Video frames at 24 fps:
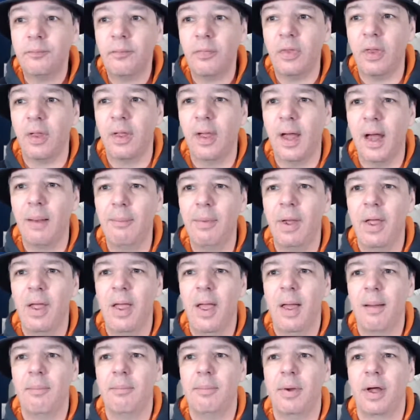
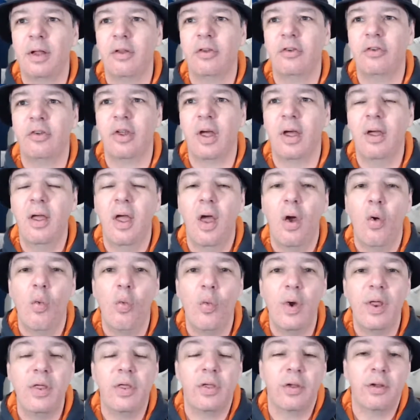But
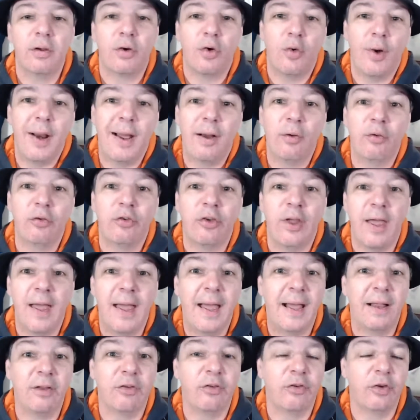with crowds
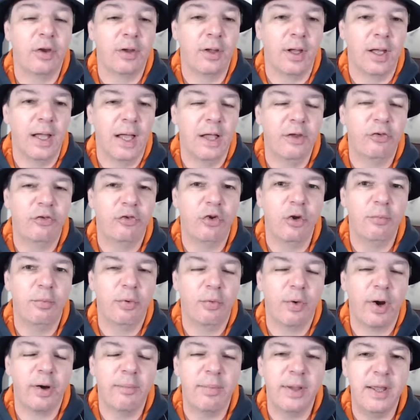at Super
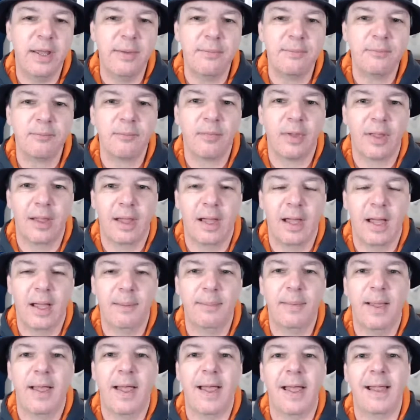Rugby
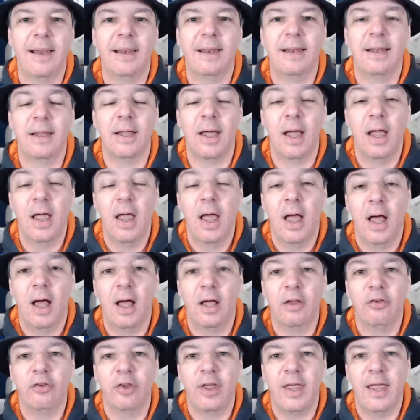and
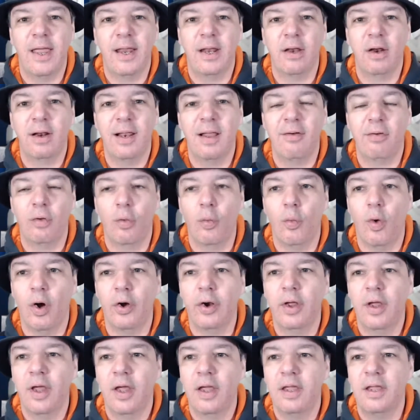us in level
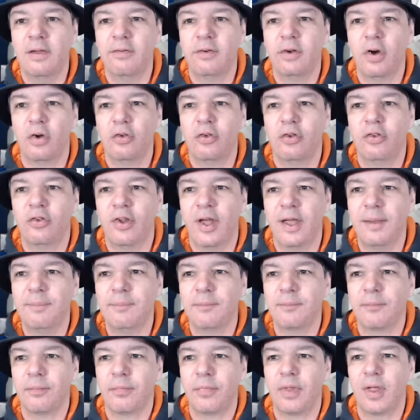1, you've got to say,
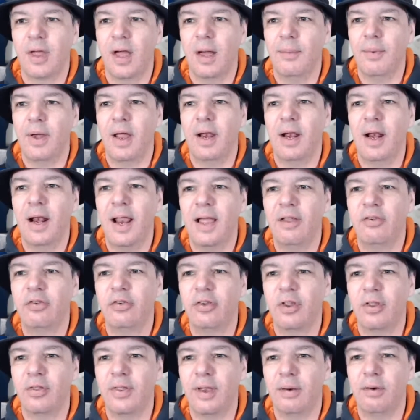unless
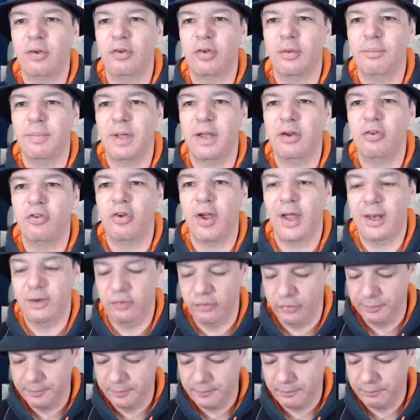there is a big
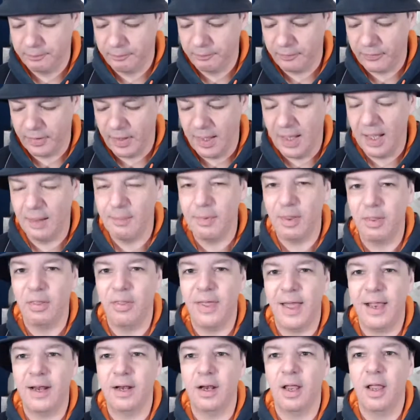change,
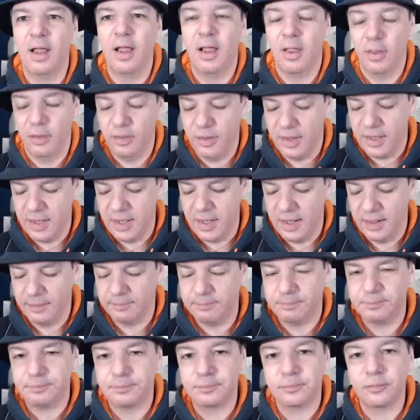then the
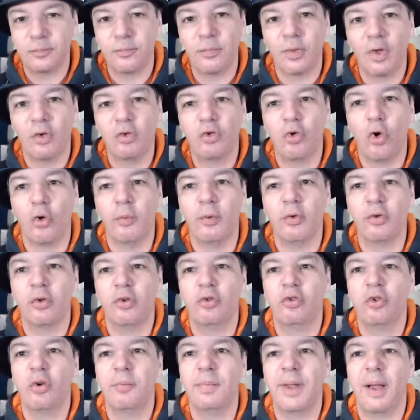tournaments
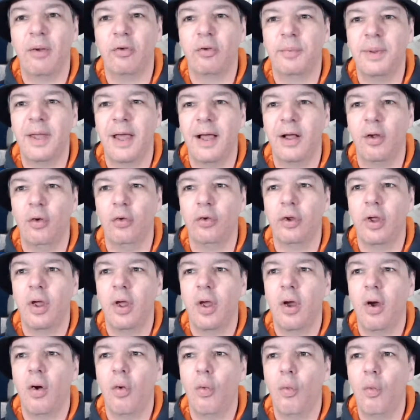should be able to be held
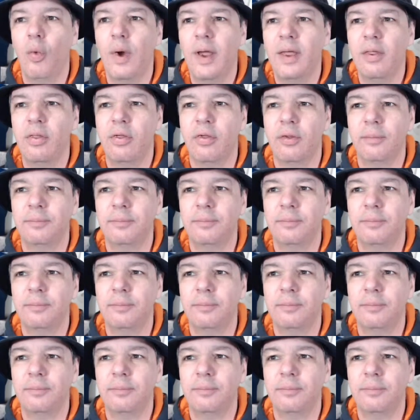with